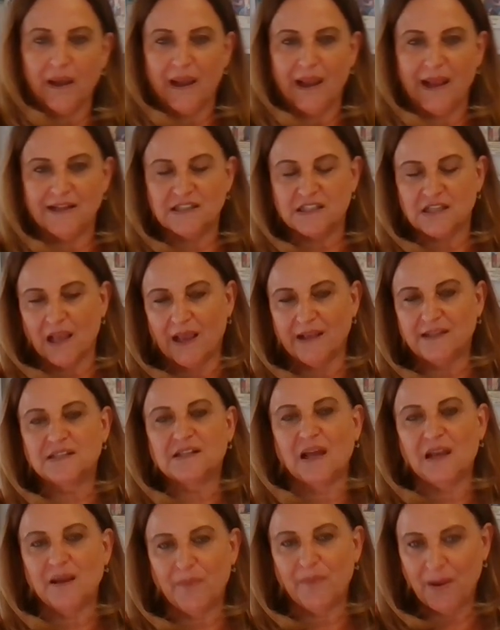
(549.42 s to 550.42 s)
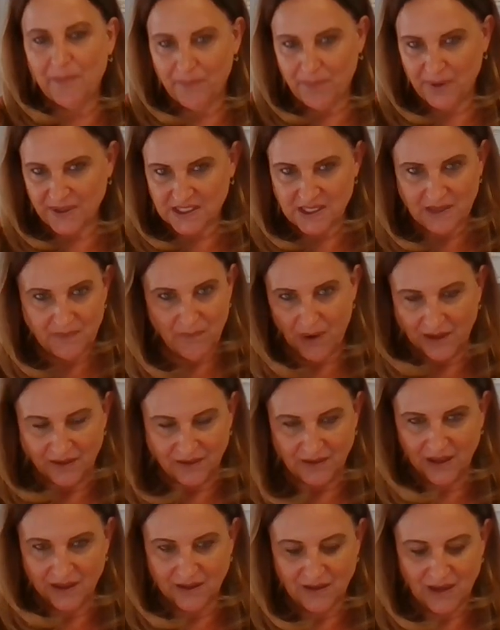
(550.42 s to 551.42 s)
It's going to be a busy month.
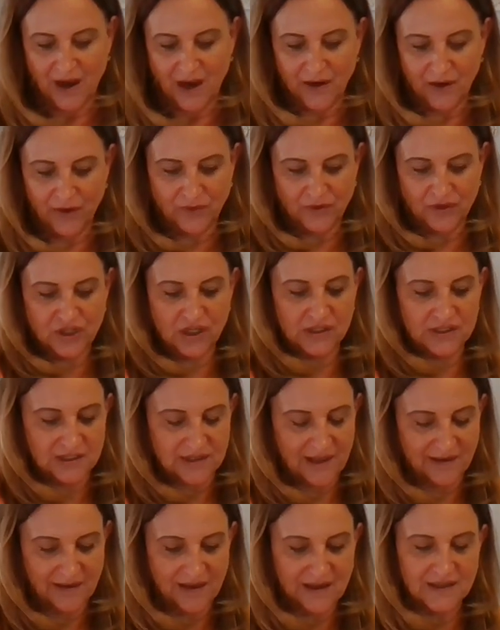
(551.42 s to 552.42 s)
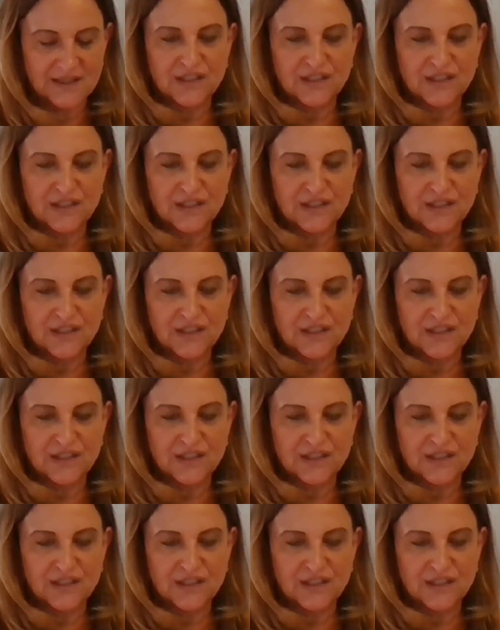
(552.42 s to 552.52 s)
I just said this.